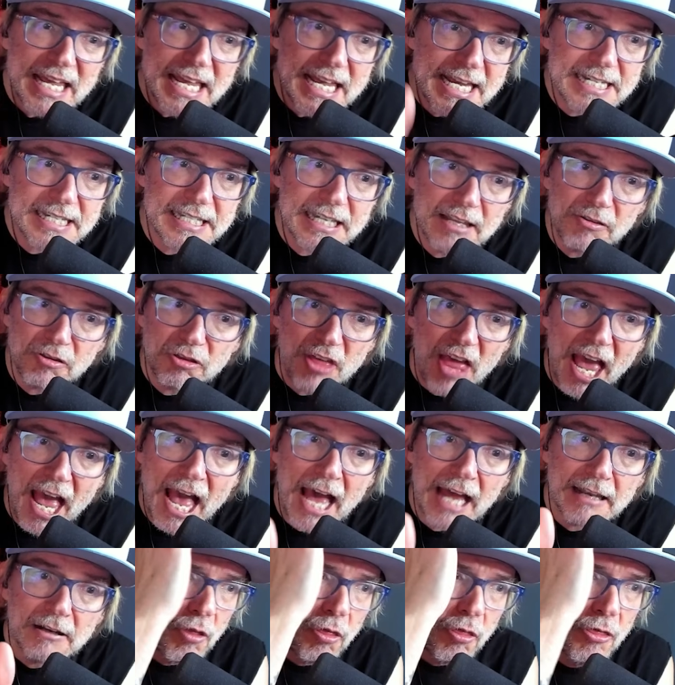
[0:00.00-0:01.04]
isn't
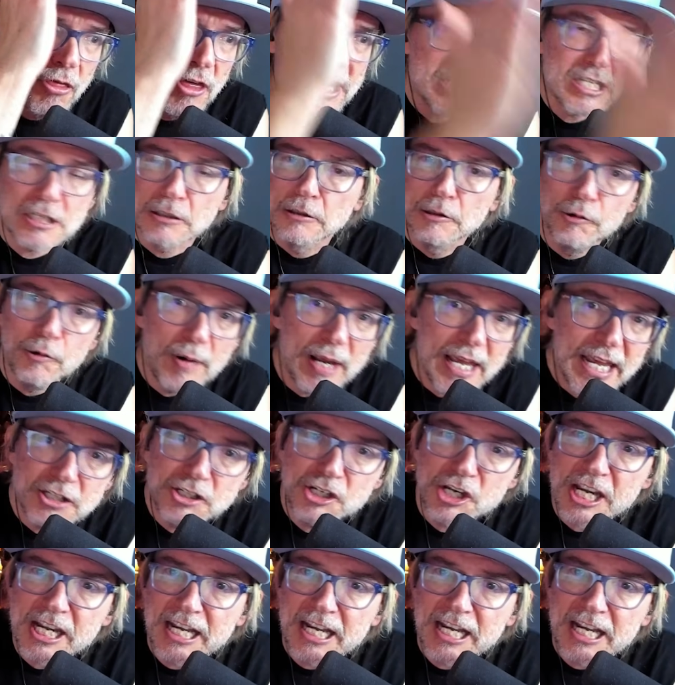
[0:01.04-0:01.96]
that this Luigi